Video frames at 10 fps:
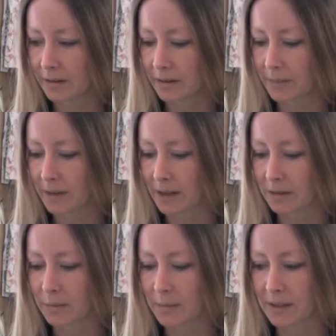Something
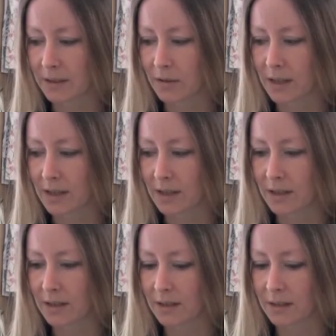else for me to try and
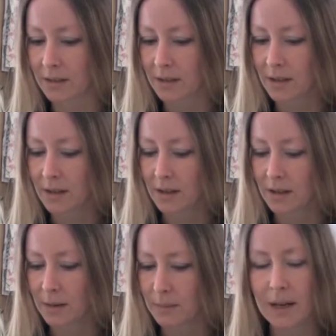learn.
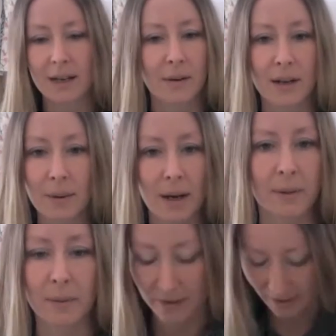Anyway, I'm
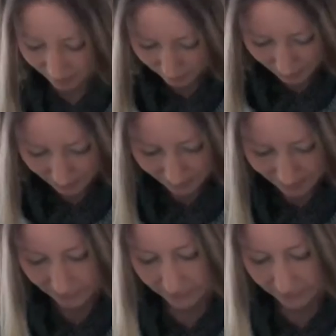happy with it. I don't mind. It